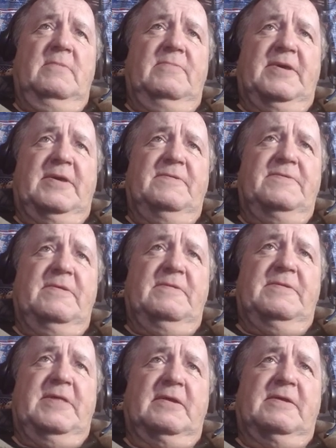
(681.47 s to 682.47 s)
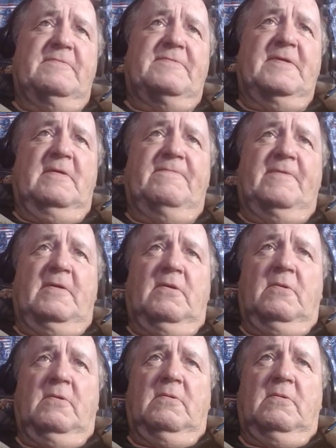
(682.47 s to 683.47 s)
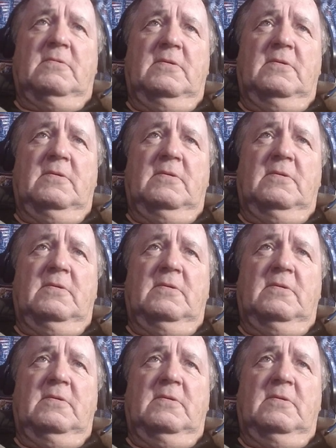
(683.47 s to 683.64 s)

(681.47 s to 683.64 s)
because you dug yourself a hole.